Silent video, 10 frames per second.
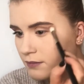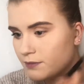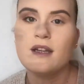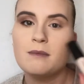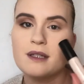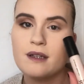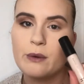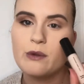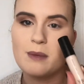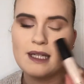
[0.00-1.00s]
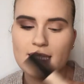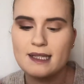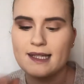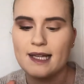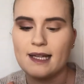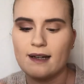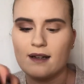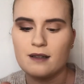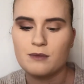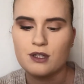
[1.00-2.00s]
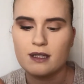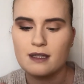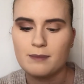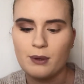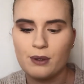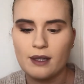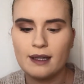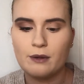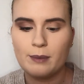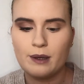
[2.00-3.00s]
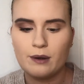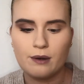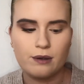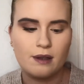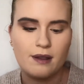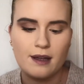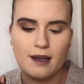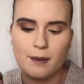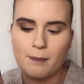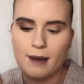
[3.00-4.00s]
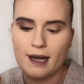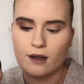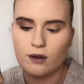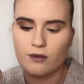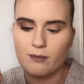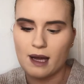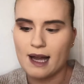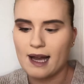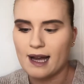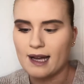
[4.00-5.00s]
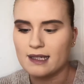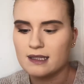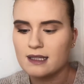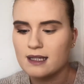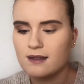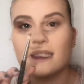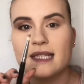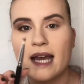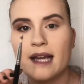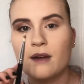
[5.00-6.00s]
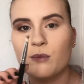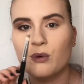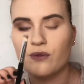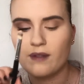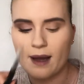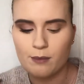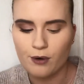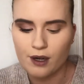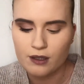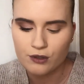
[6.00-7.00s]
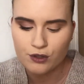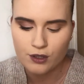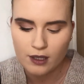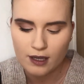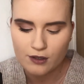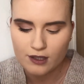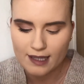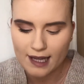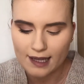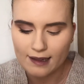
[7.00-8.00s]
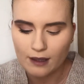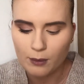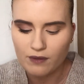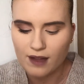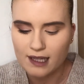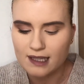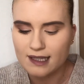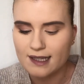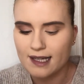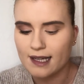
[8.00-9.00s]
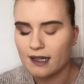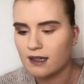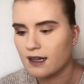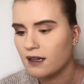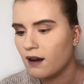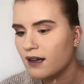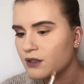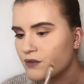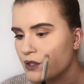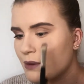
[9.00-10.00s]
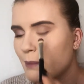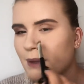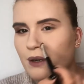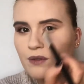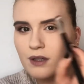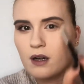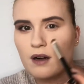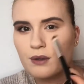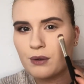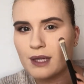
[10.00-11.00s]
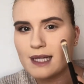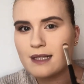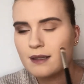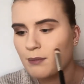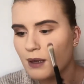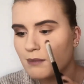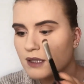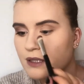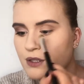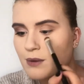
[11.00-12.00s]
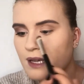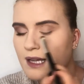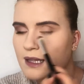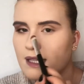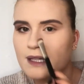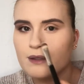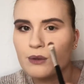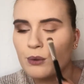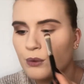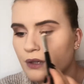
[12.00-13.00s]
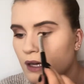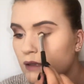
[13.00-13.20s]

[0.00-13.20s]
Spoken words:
I'm going to go with my concealer and I'm just going to put a little bit on the back of my hand. I'm going to take a more flat brush, just take a little bit of that concealer and kind of do a bit of a cut crease, but I'm going to do it in the inner corner.